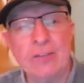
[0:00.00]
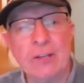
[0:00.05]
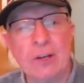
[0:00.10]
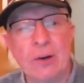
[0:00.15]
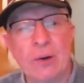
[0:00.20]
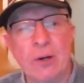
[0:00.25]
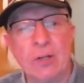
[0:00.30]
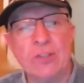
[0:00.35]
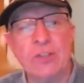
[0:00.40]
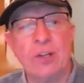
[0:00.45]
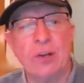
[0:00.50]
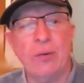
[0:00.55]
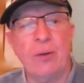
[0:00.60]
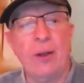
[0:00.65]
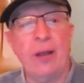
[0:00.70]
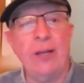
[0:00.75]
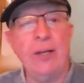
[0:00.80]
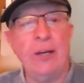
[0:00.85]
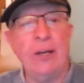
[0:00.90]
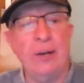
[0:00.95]
Of course, the
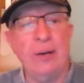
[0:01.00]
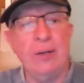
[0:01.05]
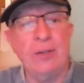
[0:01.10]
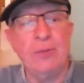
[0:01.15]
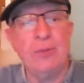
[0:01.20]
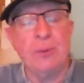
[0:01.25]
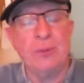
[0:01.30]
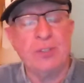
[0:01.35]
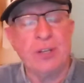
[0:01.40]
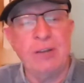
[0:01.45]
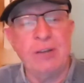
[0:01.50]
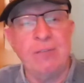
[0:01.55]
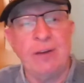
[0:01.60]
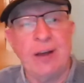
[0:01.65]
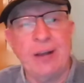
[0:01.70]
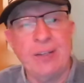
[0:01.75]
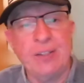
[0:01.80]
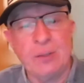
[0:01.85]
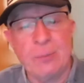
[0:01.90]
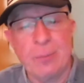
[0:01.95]
great years with Steve
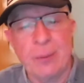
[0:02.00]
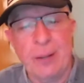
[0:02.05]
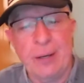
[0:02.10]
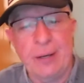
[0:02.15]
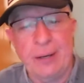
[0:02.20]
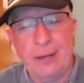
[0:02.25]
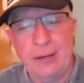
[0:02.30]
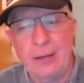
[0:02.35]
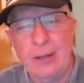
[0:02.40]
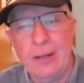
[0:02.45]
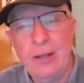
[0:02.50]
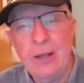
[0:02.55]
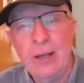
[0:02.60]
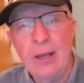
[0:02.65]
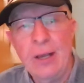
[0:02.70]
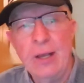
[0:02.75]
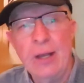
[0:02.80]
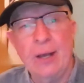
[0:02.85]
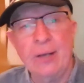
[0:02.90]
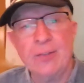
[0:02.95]
Yzerman
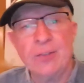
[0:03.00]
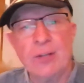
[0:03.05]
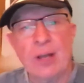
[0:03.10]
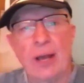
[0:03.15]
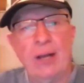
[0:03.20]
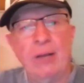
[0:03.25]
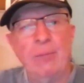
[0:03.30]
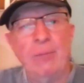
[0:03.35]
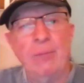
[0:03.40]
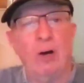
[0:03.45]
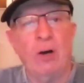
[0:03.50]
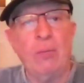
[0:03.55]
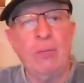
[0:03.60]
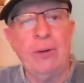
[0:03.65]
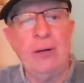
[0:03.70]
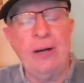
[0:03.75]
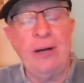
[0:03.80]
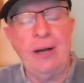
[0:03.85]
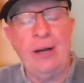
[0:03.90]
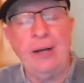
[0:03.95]
and Scotty
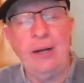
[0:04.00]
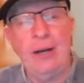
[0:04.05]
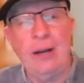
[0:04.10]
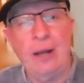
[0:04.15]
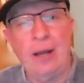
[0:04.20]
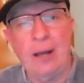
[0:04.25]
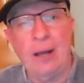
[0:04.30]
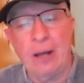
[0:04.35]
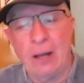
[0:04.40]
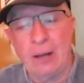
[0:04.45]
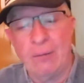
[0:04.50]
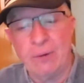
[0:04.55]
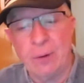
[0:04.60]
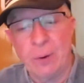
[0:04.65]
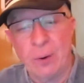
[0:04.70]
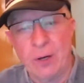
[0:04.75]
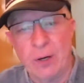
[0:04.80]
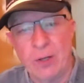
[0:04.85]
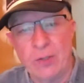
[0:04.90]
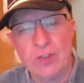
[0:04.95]
Bowman, and of
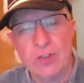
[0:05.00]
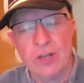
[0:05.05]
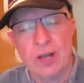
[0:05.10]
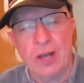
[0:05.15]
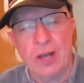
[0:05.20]
course,